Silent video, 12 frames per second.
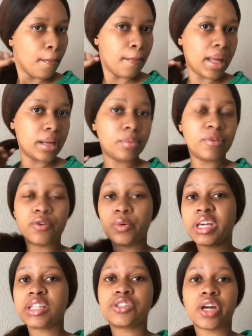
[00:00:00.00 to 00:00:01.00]
But before we
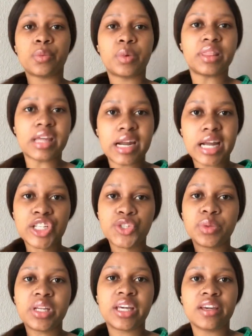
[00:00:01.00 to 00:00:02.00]
get started with that, I just
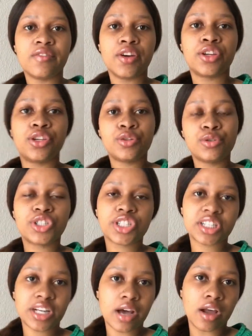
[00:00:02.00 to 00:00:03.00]
want to give a huge
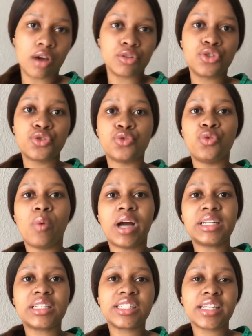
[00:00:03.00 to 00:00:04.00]
shout out to
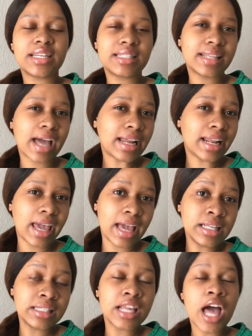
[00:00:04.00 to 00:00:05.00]
Wondershare Sign
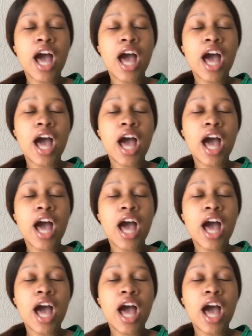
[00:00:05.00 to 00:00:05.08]
X